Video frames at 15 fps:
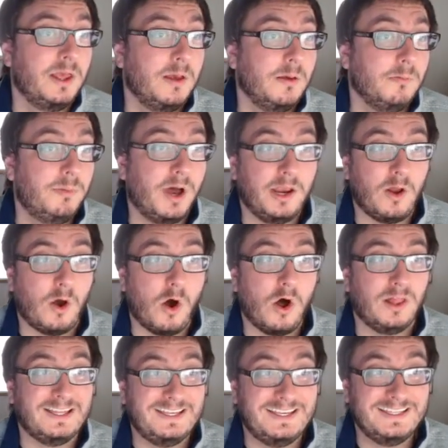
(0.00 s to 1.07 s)
But
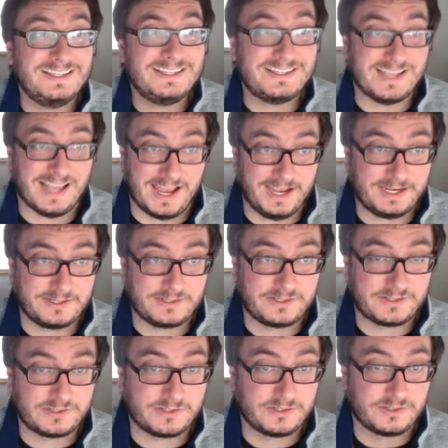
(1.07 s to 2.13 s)
all
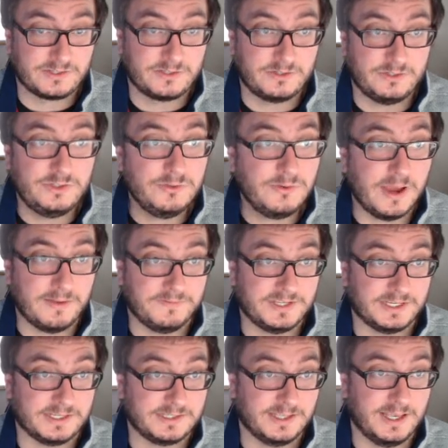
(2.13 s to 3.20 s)
insects do have
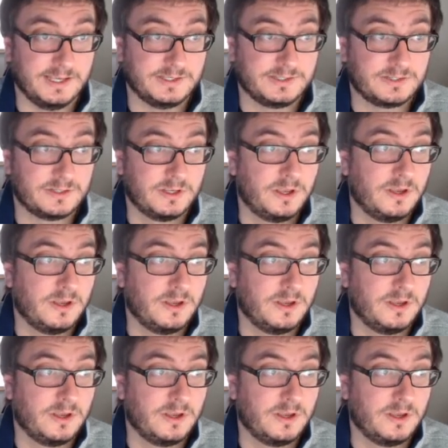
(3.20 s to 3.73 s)
6 legs,